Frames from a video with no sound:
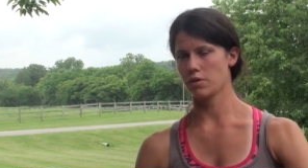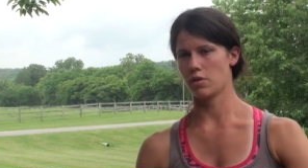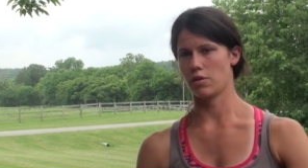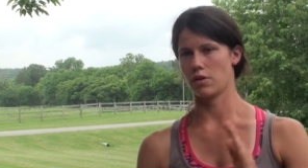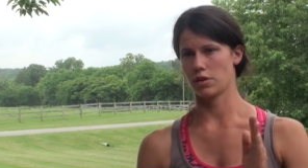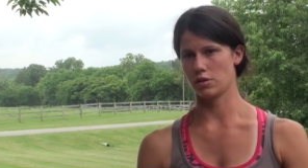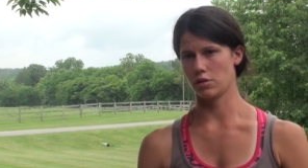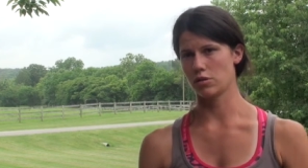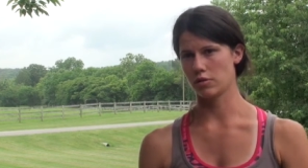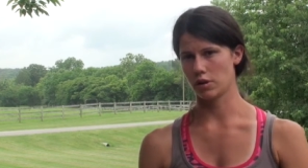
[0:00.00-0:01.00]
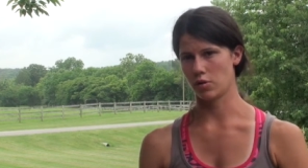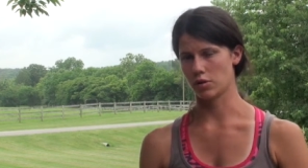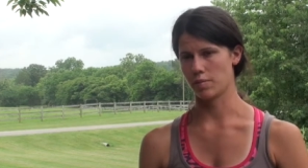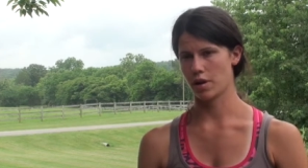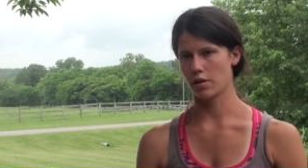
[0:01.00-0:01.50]
so they're exclusively
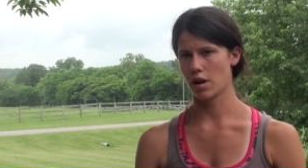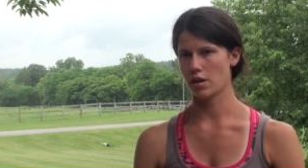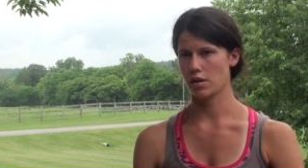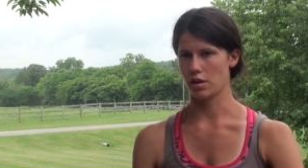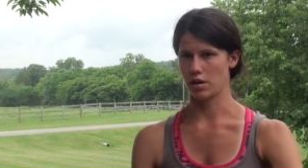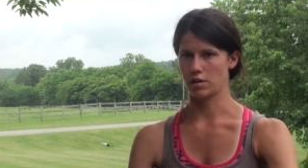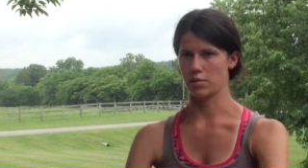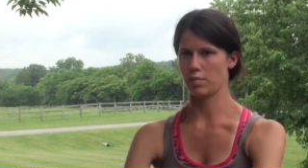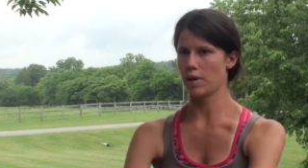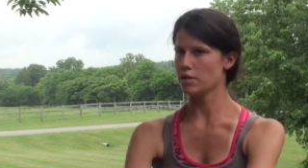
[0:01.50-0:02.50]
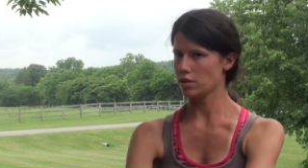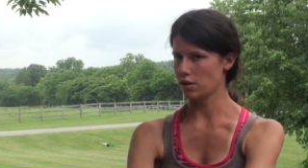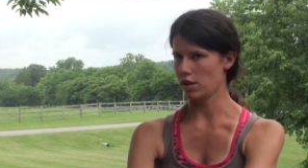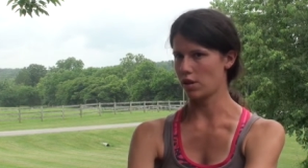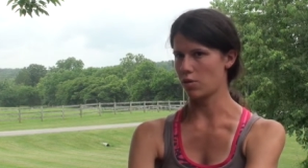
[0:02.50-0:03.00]
horseback riding, and it's basically
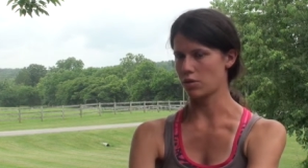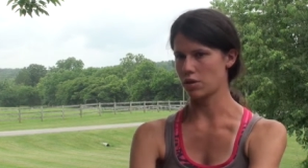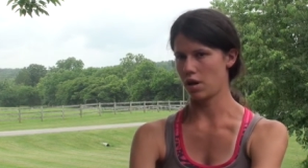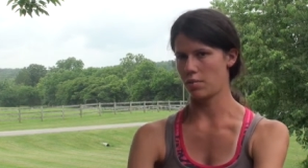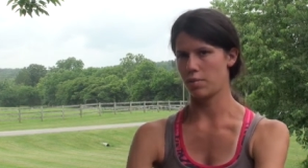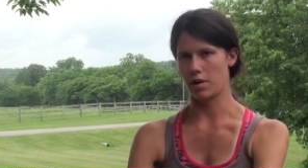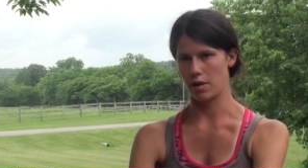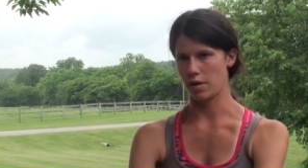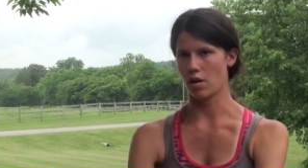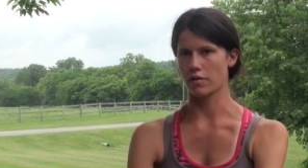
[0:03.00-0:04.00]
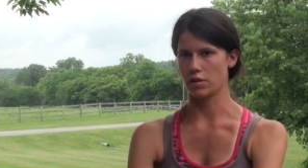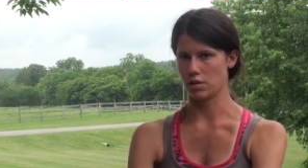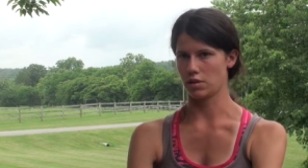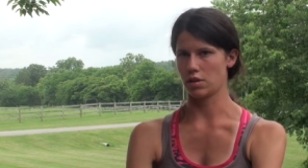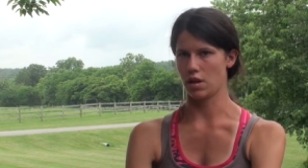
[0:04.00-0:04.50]
like horse camp but in the off
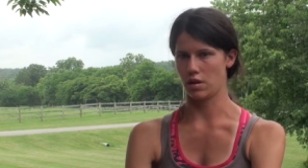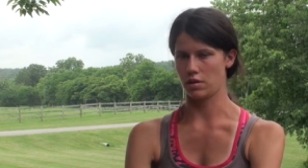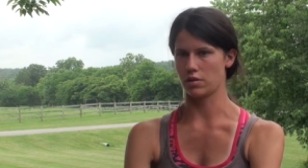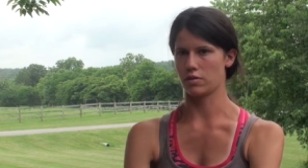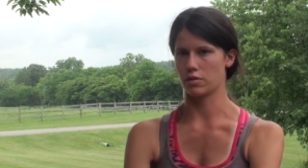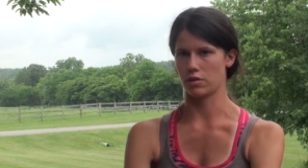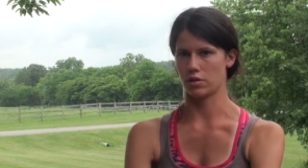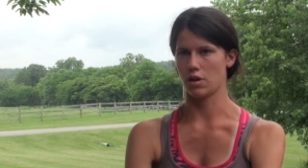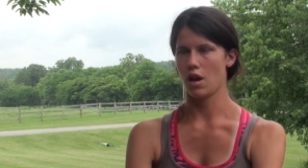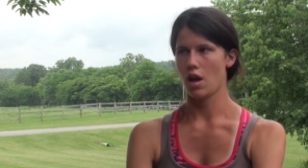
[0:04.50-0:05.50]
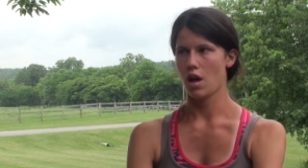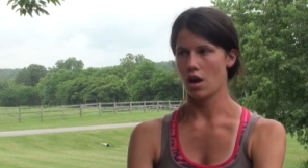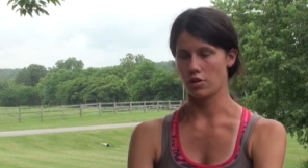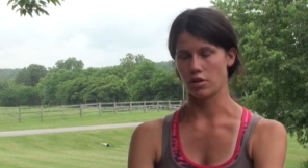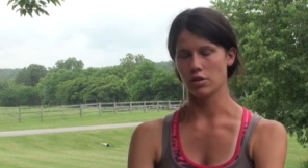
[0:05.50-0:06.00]
season and for
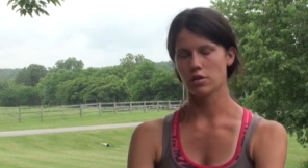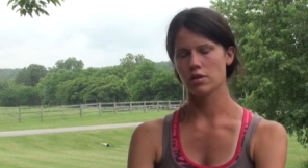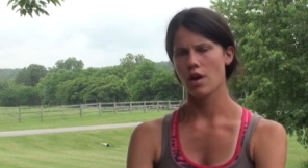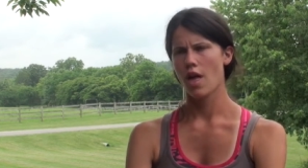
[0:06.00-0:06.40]
adults.